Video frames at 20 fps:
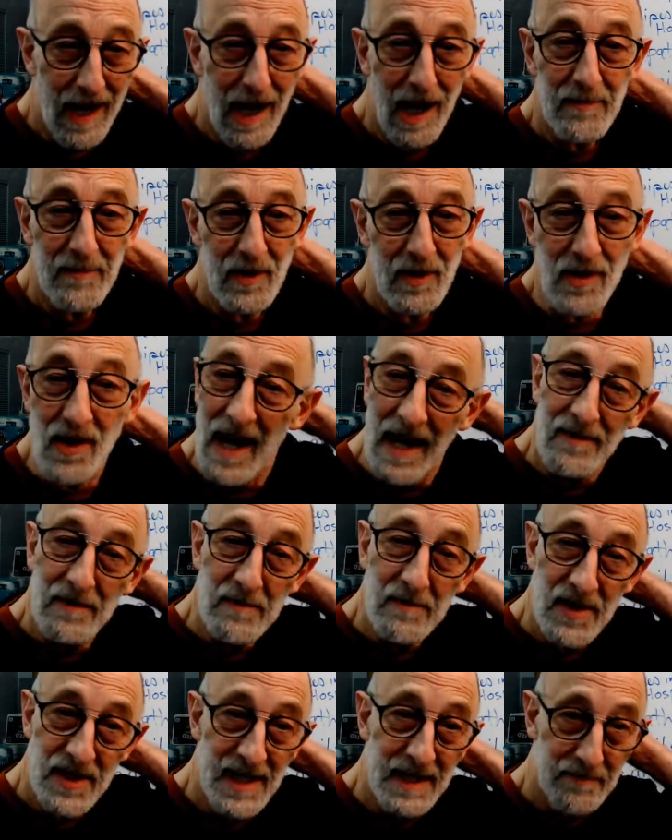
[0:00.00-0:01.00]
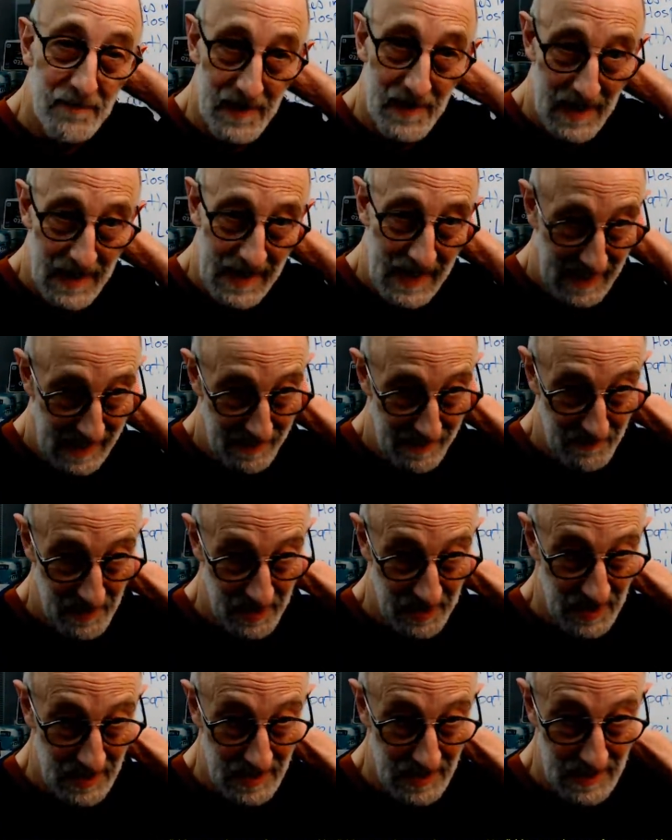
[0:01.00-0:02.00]
or have them sent by
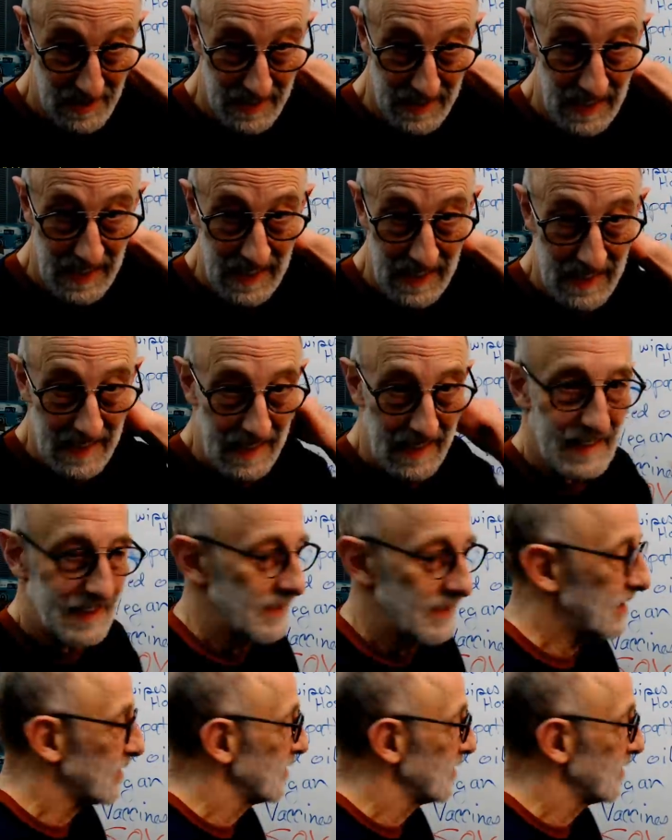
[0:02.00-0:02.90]
Amazon. And they're